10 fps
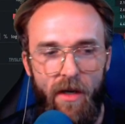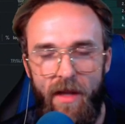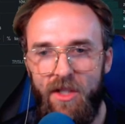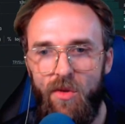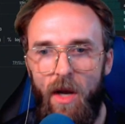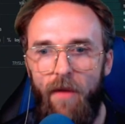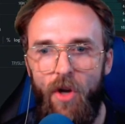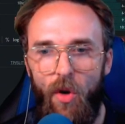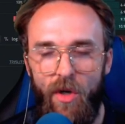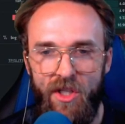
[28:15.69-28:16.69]
And that's what I've
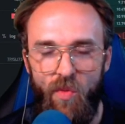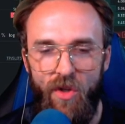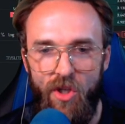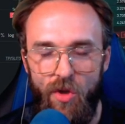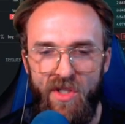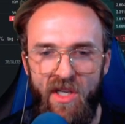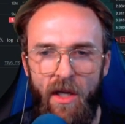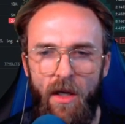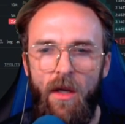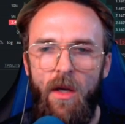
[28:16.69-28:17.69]
noticed with
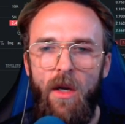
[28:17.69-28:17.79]
using